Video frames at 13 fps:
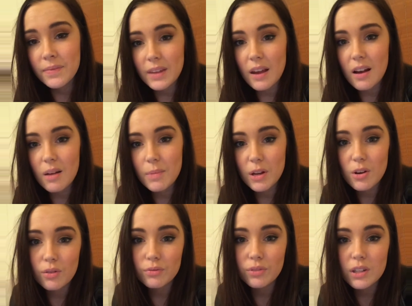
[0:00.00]
And
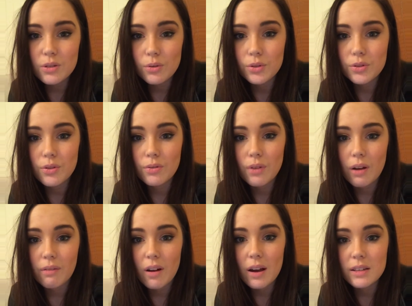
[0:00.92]
conflict also
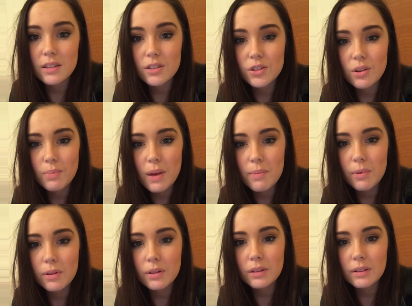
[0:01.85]
arises due to
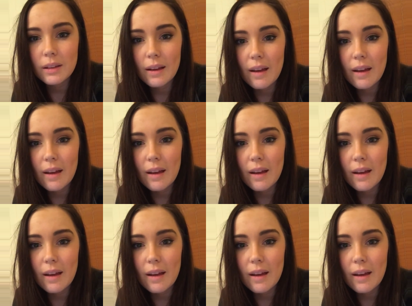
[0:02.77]
people